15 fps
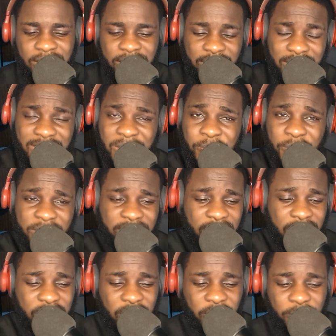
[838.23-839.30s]

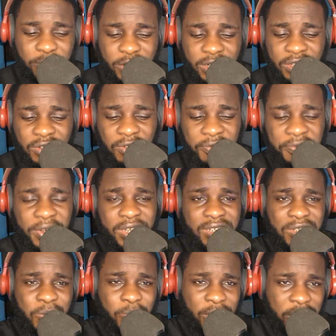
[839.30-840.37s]
13% of money over the
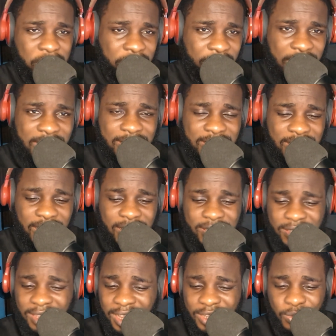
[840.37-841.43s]
span of 8
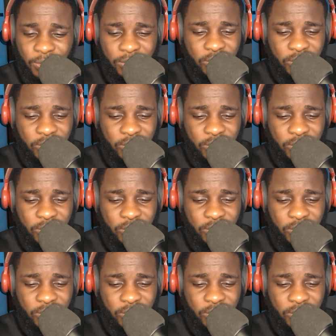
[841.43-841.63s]
years. That's what